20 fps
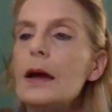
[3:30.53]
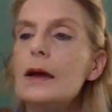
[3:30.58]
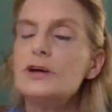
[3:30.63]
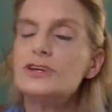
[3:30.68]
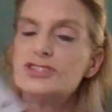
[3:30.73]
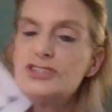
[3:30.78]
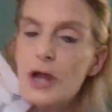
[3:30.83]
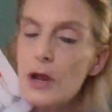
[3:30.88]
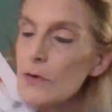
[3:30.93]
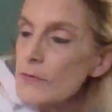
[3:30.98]

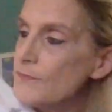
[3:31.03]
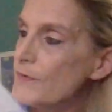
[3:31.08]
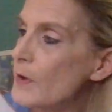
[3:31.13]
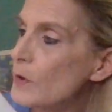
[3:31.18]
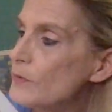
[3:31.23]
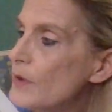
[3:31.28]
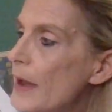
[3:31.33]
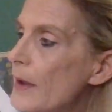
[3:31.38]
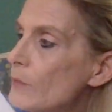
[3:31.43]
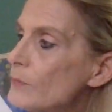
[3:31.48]
Cheryl
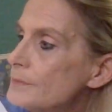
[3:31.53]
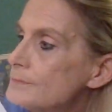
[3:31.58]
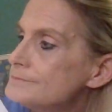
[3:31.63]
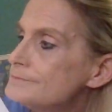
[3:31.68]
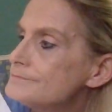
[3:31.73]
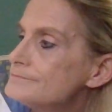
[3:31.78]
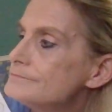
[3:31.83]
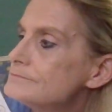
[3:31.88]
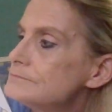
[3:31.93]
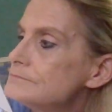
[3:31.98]
fell down.
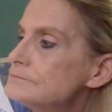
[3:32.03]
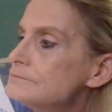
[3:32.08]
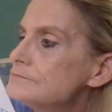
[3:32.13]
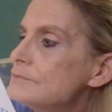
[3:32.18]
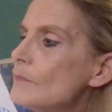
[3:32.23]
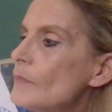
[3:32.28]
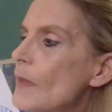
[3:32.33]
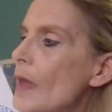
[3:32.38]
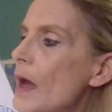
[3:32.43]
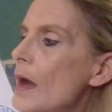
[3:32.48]

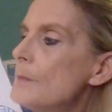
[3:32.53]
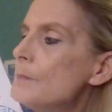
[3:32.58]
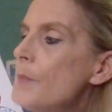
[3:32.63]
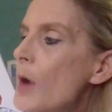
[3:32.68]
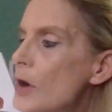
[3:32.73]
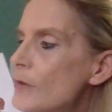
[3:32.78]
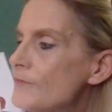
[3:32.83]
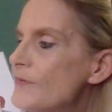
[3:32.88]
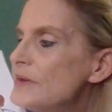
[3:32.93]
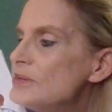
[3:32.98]

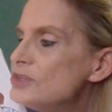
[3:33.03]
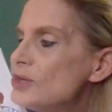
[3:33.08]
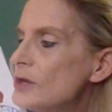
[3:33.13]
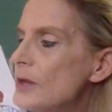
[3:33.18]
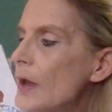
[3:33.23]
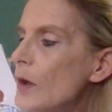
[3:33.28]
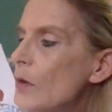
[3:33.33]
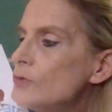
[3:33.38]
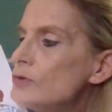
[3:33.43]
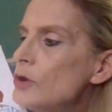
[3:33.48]
"Murphy," she
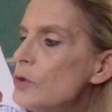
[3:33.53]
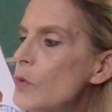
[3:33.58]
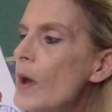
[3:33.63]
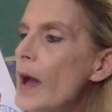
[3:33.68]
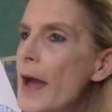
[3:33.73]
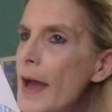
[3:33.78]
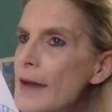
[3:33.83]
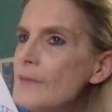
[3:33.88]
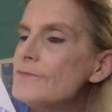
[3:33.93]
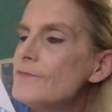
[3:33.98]
yelled, "you
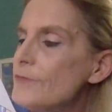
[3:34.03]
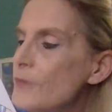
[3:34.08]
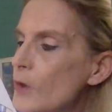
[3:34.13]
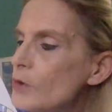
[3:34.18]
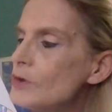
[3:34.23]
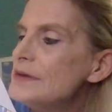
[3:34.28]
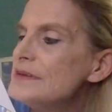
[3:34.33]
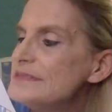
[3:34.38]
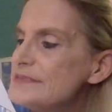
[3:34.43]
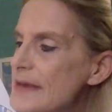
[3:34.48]
have
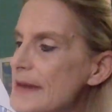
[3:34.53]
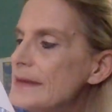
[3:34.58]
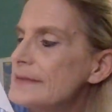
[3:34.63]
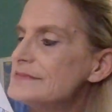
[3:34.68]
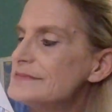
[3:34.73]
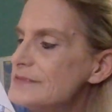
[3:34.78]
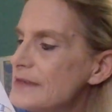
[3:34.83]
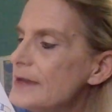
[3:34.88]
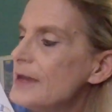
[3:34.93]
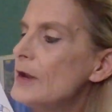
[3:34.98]
thirty
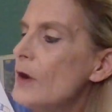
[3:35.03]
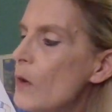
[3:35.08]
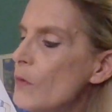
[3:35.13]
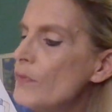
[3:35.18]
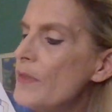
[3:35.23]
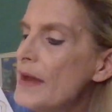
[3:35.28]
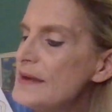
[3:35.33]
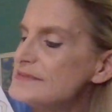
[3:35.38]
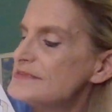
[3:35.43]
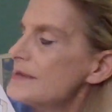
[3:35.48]
seconds to get
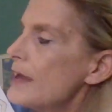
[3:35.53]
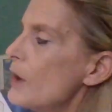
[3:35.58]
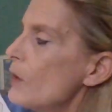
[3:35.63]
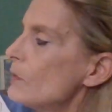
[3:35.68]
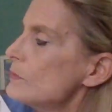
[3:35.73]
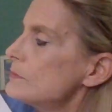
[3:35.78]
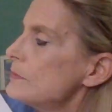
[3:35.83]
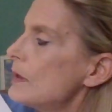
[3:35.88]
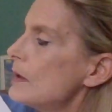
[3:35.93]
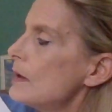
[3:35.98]
on that
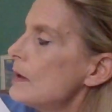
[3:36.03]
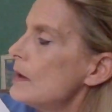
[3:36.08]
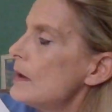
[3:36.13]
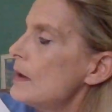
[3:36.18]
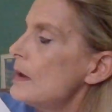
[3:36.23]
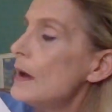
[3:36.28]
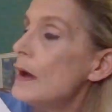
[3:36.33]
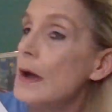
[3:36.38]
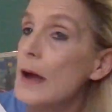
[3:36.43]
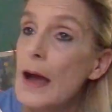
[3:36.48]
scale."
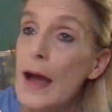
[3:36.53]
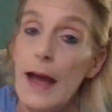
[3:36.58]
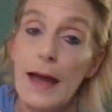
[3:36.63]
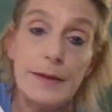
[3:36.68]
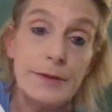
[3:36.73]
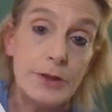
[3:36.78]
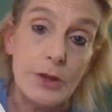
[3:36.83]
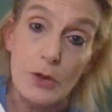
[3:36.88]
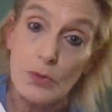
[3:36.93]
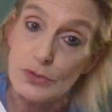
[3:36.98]
I
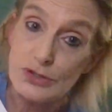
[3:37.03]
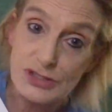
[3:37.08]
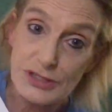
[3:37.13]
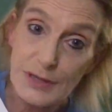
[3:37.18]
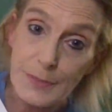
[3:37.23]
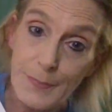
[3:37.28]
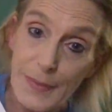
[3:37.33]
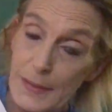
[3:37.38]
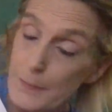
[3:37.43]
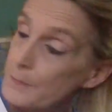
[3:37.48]
knew
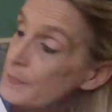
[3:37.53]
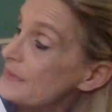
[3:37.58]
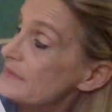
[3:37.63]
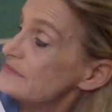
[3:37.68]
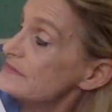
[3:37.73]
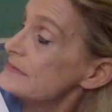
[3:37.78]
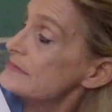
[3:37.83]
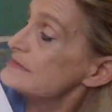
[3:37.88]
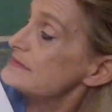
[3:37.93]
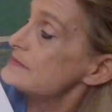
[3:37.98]
she meant
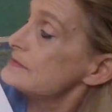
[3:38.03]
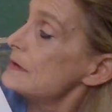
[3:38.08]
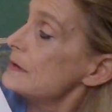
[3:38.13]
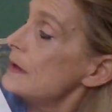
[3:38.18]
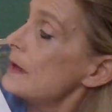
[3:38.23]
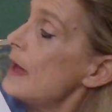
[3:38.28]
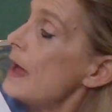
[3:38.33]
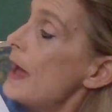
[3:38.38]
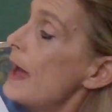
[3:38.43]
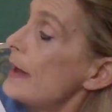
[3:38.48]
business,
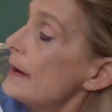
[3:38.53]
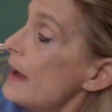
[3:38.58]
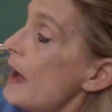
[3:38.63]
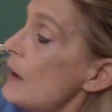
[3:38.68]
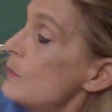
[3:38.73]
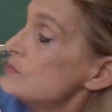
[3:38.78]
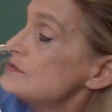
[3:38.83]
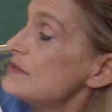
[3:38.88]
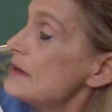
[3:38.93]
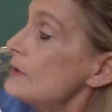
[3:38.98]
and
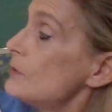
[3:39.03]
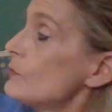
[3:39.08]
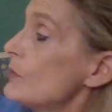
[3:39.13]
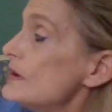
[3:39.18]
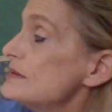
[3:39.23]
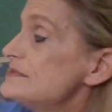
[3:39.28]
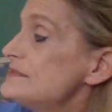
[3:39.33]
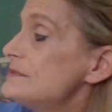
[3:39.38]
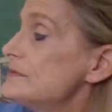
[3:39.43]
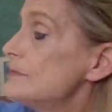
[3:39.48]
I was
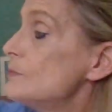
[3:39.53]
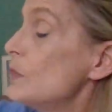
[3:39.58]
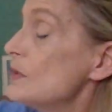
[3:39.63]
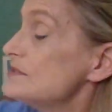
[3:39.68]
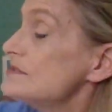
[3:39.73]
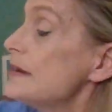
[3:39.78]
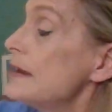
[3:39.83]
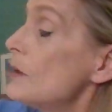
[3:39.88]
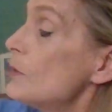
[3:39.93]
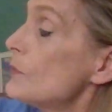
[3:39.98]
interest,
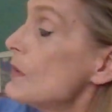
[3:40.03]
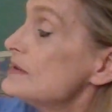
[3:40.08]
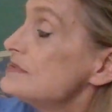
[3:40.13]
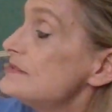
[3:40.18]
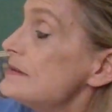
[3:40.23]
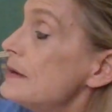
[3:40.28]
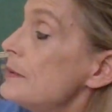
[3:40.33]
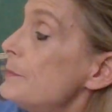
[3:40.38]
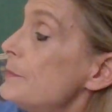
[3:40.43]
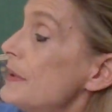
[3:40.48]
wasn't
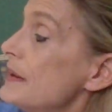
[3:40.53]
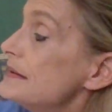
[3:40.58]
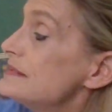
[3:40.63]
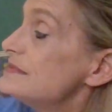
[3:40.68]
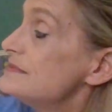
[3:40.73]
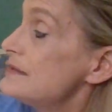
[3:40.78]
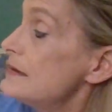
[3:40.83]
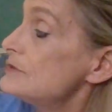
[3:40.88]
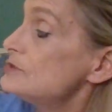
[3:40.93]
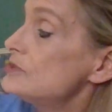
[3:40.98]
interested in being
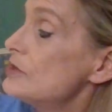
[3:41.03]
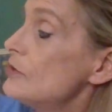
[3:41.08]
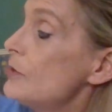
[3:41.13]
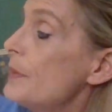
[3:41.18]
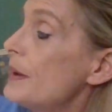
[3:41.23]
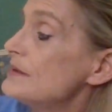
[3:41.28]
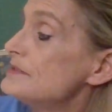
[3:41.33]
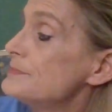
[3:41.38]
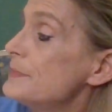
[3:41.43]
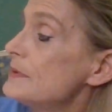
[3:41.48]
sent to the
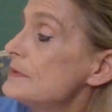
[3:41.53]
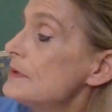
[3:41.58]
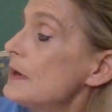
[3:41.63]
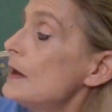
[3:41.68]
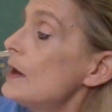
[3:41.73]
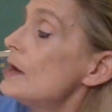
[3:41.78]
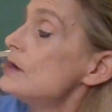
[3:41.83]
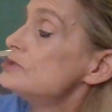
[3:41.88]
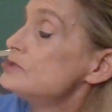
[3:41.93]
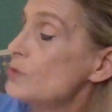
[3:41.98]
basement,
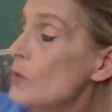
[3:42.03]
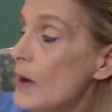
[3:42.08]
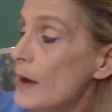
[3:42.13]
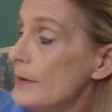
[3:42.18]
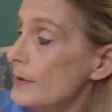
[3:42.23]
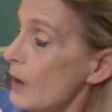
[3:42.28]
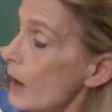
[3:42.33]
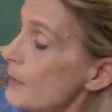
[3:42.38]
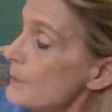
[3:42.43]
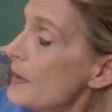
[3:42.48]
so I
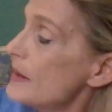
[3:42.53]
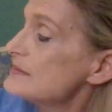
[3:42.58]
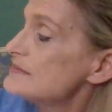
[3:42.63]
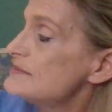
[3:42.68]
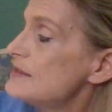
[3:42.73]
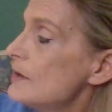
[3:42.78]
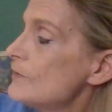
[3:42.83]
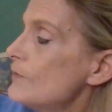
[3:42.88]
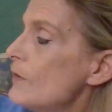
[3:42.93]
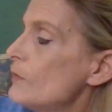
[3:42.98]
got
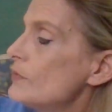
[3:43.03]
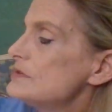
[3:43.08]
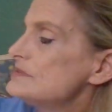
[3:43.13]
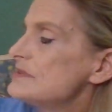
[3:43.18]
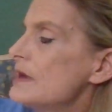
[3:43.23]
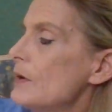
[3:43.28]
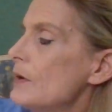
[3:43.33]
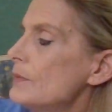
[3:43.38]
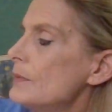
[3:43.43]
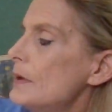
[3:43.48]
myself on the
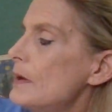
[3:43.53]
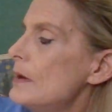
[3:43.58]
scale.